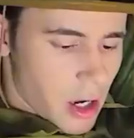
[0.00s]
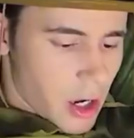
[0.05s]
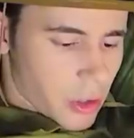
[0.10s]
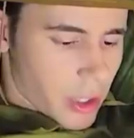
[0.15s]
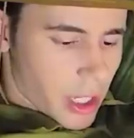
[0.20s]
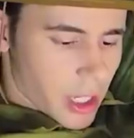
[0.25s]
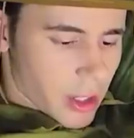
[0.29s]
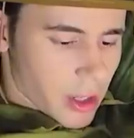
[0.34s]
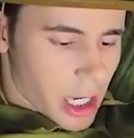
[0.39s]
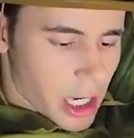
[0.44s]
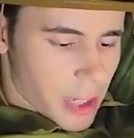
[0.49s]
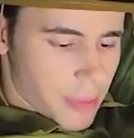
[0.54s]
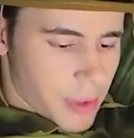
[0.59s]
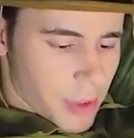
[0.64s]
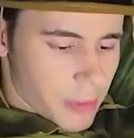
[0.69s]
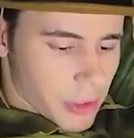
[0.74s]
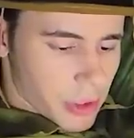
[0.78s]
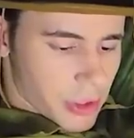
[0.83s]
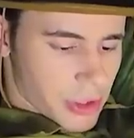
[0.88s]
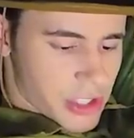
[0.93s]
Okay, a lot of
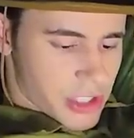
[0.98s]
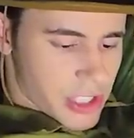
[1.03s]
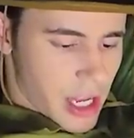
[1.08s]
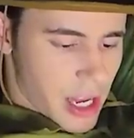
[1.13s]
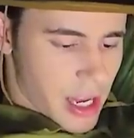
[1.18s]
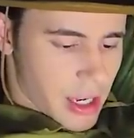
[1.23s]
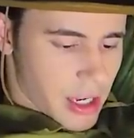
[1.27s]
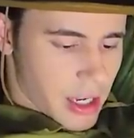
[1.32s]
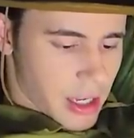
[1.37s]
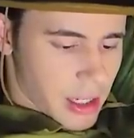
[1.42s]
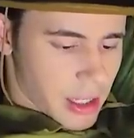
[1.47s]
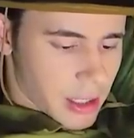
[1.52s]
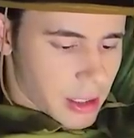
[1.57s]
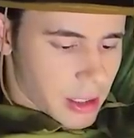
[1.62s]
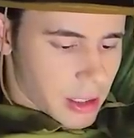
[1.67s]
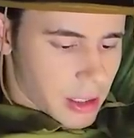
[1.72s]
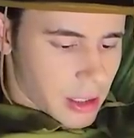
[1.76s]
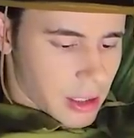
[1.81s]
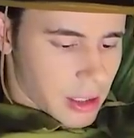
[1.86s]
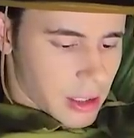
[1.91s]
people are
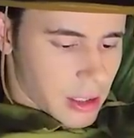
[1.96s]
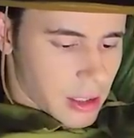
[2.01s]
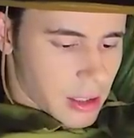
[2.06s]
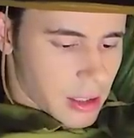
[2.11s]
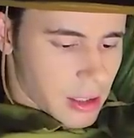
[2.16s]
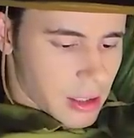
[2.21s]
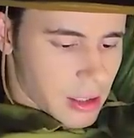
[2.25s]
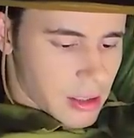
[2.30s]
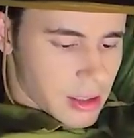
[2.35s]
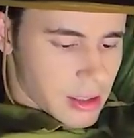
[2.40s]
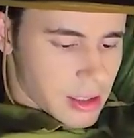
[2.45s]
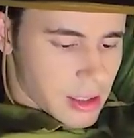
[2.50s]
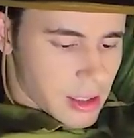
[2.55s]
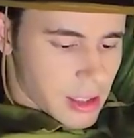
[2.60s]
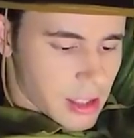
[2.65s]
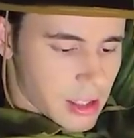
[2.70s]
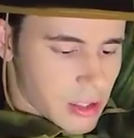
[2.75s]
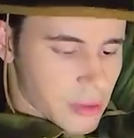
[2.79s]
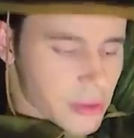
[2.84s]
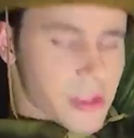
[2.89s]
saying
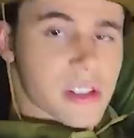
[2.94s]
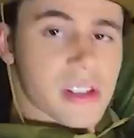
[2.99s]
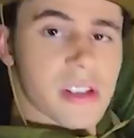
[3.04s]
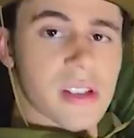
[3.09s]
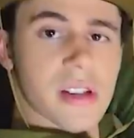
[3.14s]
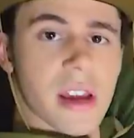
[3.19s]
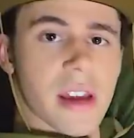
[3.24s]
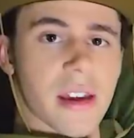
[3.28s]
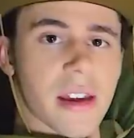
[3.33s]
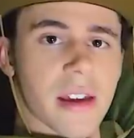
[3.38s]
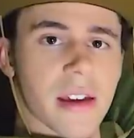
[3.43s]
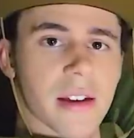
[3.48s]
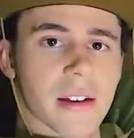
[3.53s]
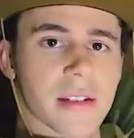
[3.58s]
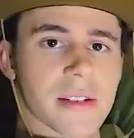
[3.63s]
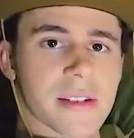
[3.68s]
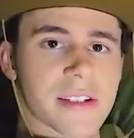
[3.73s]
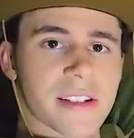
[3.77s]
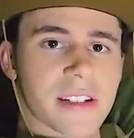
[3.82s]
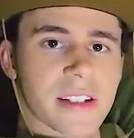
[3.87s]
Diego
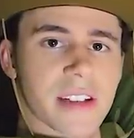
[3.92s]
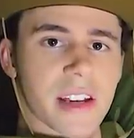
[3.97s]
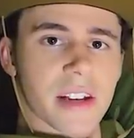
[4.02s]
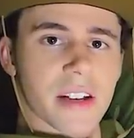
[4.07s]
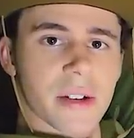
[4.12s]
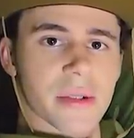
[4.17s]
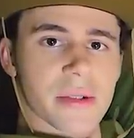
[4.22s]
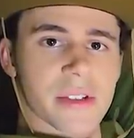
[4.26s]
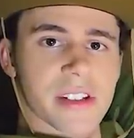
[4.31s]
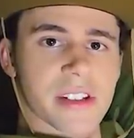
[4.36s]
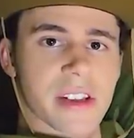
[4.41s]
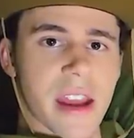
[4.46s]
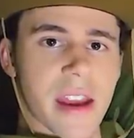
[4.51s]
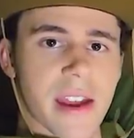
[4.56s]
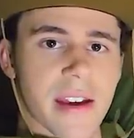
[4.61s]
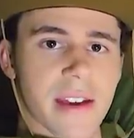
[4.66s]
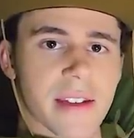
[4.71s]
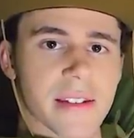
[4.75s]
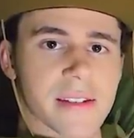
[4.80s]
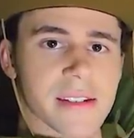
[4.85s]
Sands, Diego
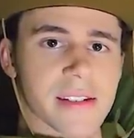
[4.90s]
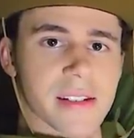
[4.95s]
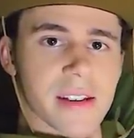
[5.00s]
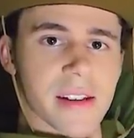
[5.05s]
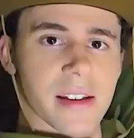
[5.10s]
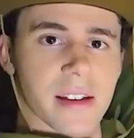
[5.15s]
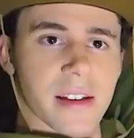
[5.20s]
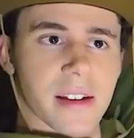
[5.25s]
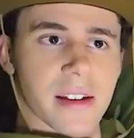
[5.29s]
Sands.